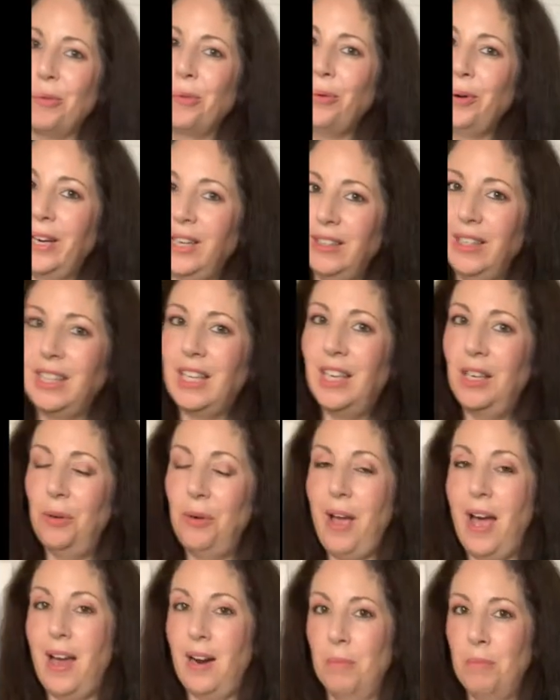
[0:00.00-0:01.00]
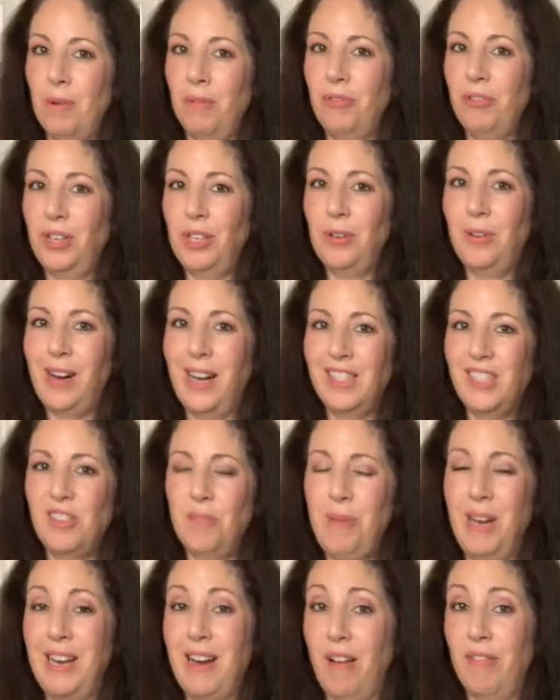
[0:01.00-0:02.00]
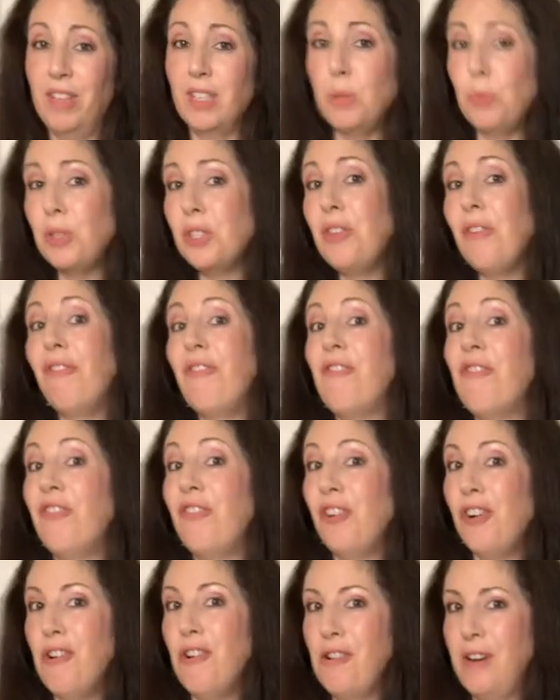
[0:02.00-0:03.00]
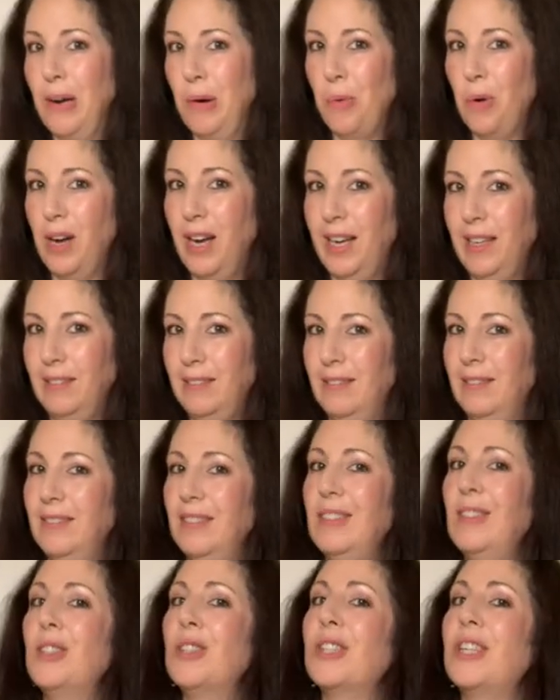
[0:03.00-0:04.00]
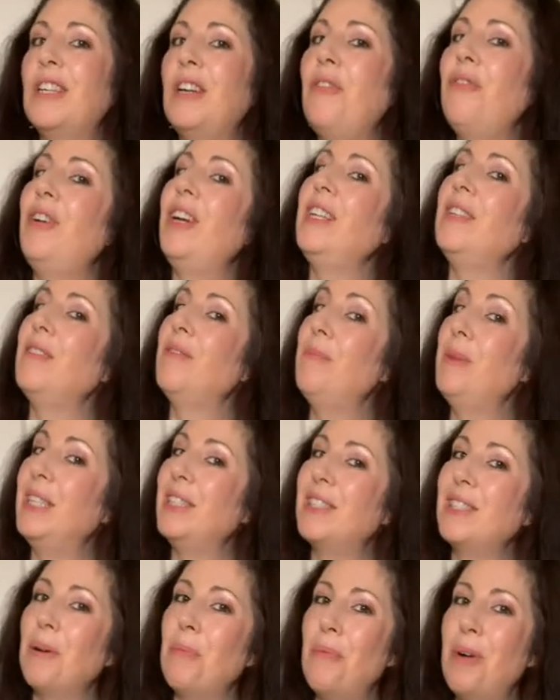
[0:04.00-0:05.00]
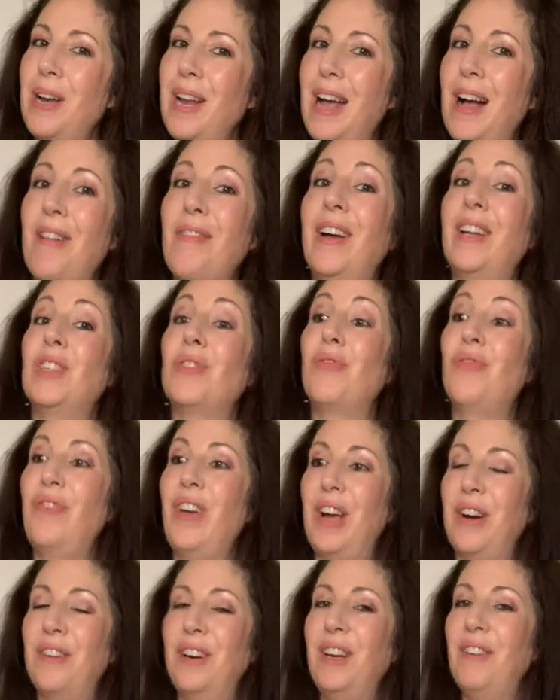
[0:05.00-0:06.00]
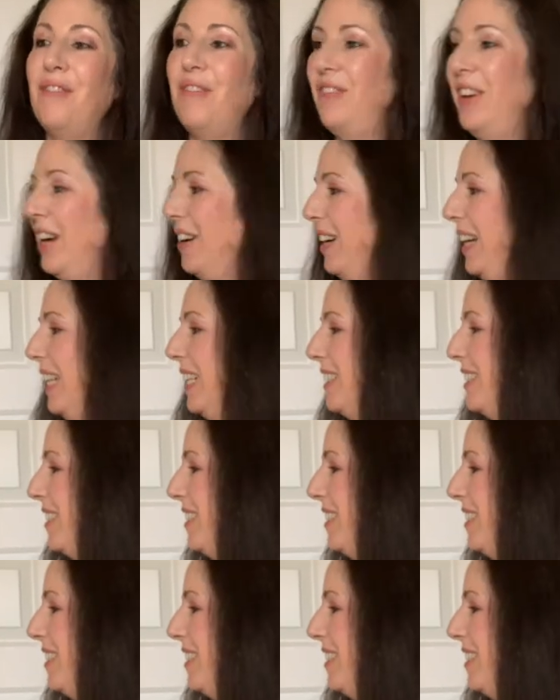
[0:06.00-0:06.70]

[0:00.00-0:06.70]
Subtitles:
really cute animal for you guys to meet. Now, this was the furry one. You're going to meet someone now that's very, very